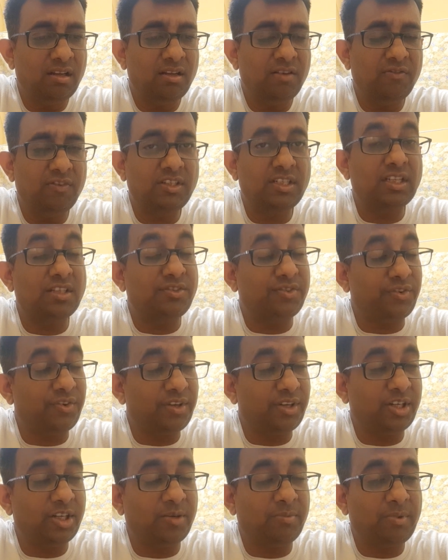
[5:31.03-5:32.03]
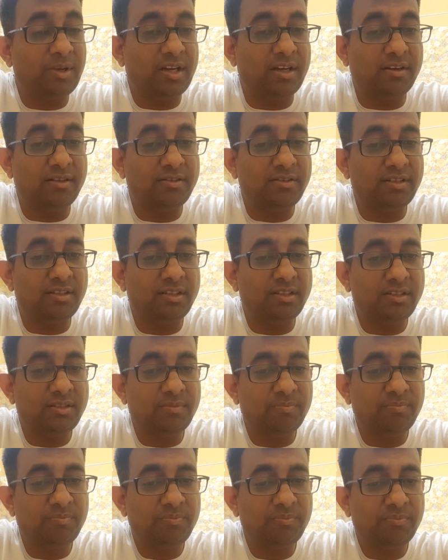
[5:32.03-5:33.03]
which are generated by industries.
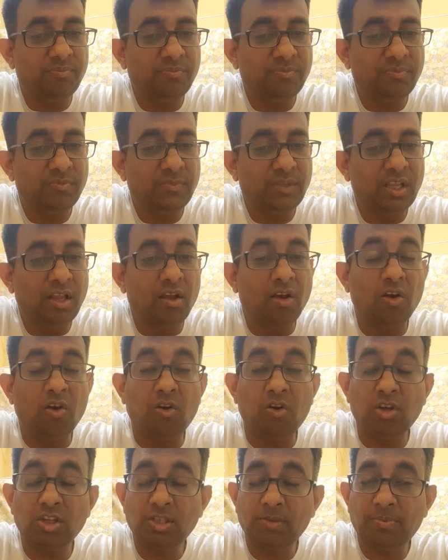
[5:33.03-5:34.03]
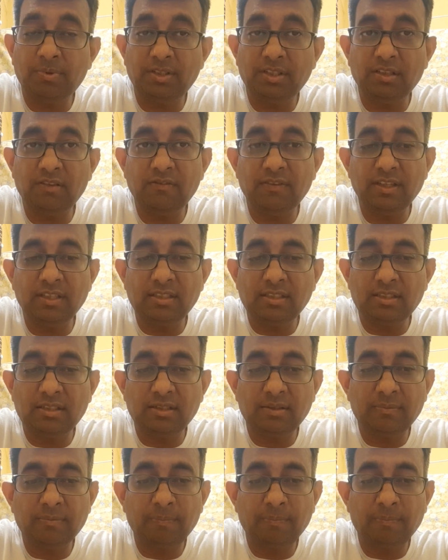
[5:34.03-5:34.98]
Hospital waste,